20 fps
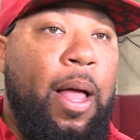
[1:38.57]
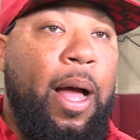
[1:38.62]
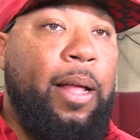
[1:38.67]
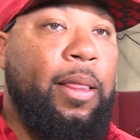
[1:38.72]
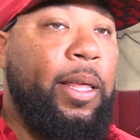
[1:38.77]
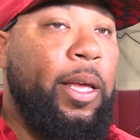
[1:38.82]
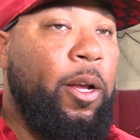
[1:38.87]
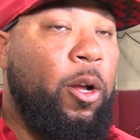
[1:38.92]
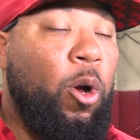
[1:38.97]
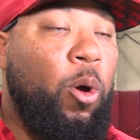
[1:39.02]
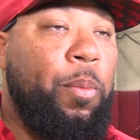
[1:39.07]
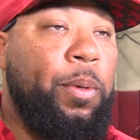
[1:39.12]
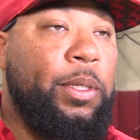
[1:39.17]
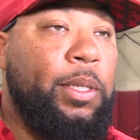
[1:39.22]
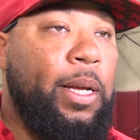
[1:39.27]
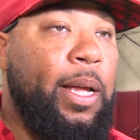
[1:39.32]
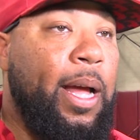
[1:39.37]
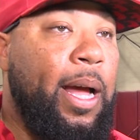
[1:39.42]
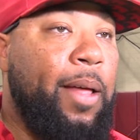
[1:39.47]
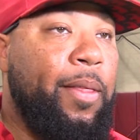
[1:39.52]
I think
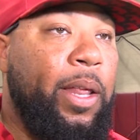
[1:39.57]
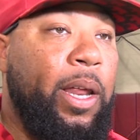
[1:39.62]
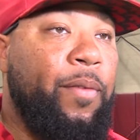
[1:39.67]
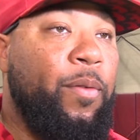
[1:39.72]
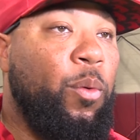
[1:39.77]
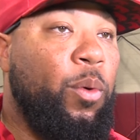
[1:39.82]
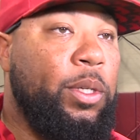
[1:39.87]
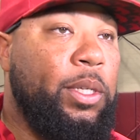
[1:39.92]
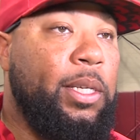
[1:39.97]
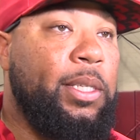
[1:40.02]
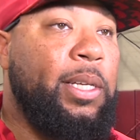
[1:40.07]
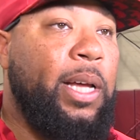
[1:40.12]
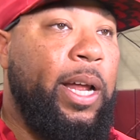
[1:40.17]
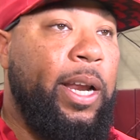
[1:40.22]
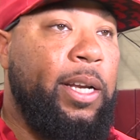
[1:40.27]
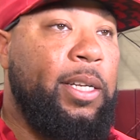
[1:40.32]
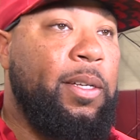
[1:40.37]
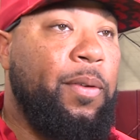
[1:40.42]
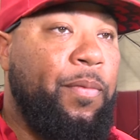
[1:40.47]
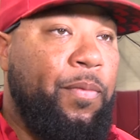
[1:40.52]
Kobe's a guy that everyone's
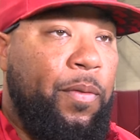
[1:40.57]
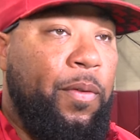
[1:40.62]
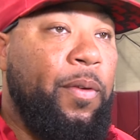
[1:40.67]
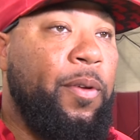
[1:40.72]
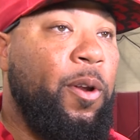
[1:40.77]
excited to